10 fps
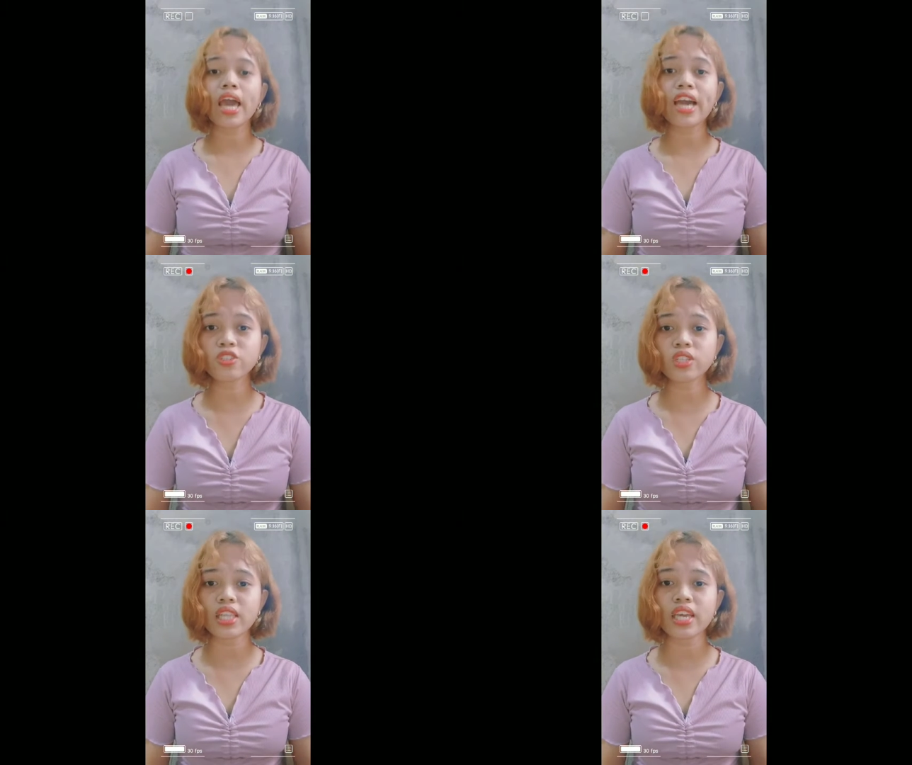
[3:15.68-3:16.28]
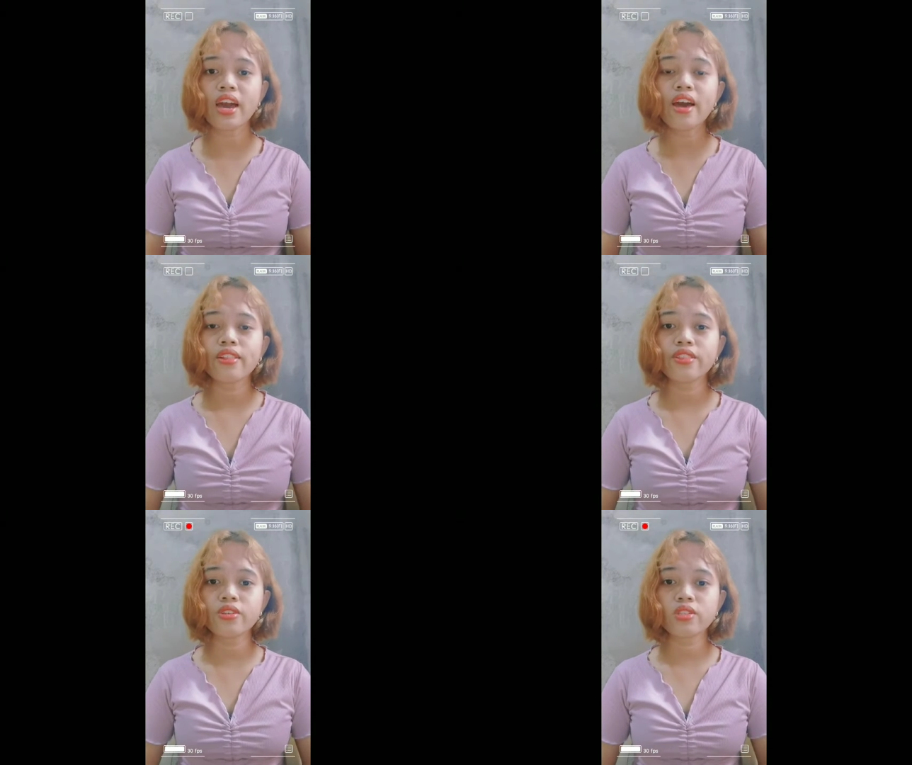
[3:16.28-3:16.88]
Actually,
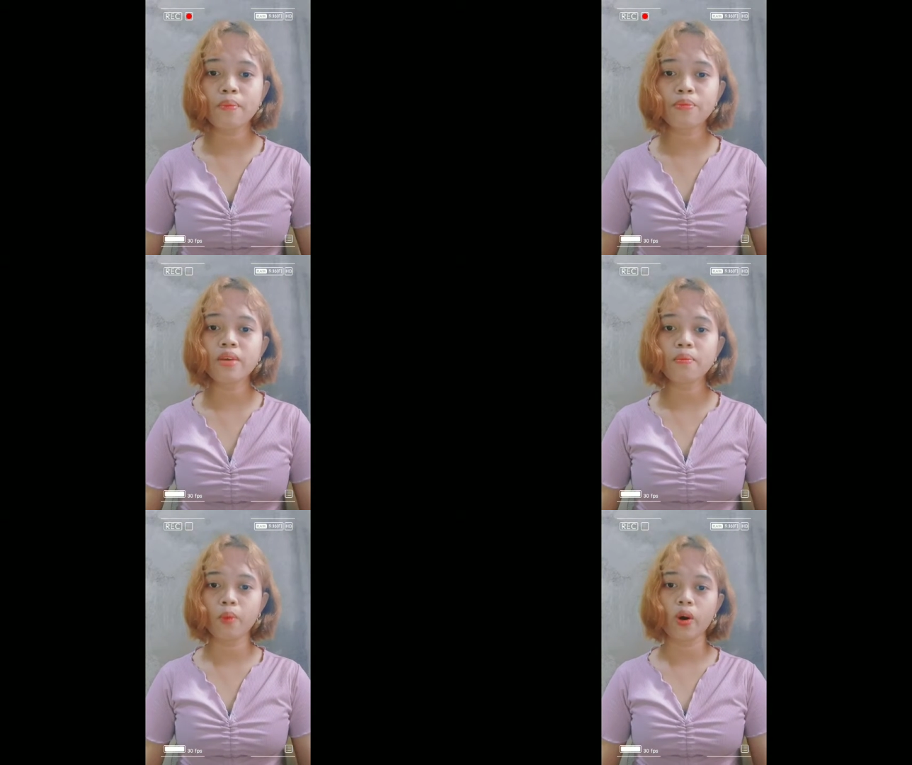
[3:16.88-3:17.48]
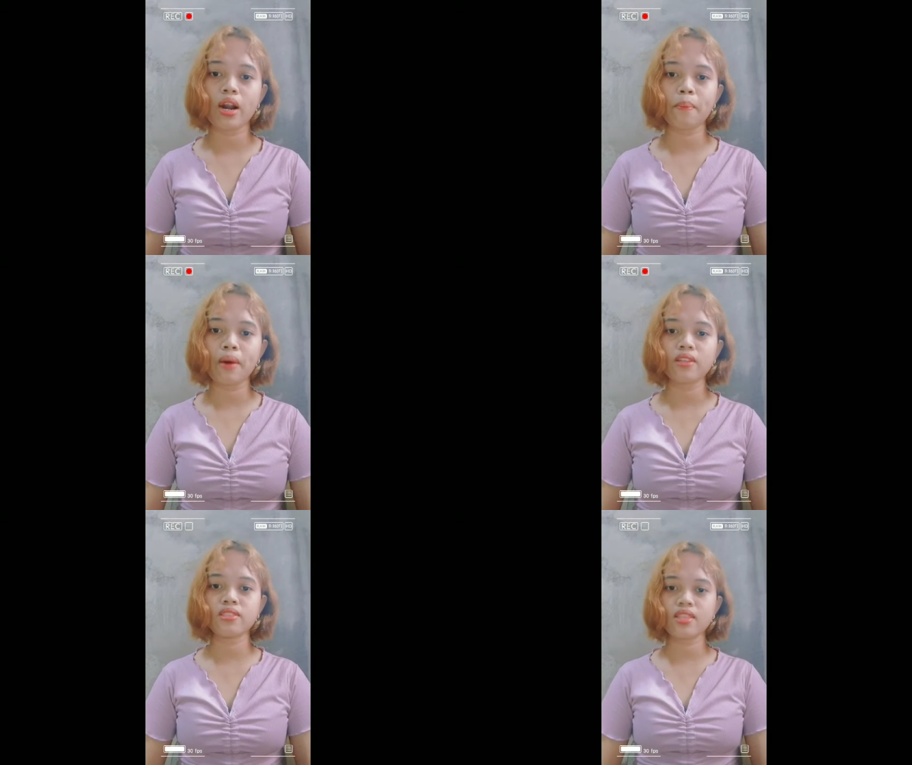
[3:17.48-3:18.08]
there's something more
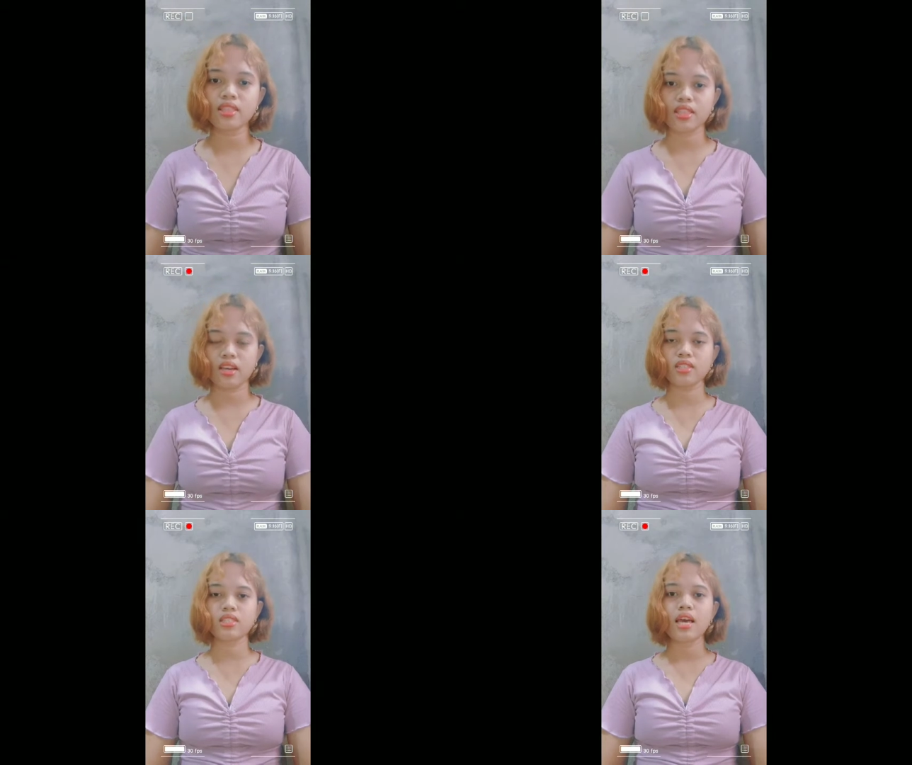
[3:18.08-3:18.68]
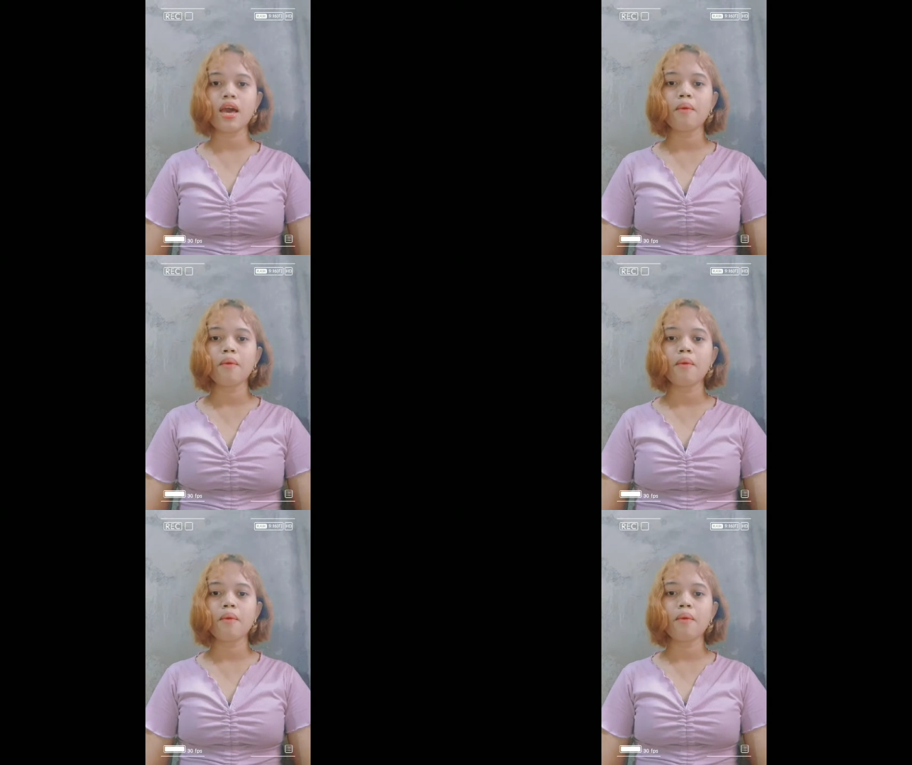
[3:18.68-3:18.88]
about syntax,